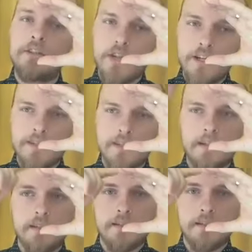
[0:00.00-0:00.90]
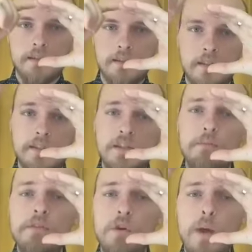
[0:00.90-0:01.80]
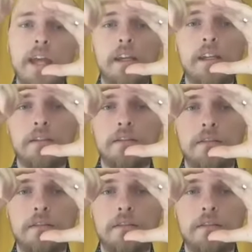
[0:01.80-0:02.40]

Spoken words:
transcendent is to move away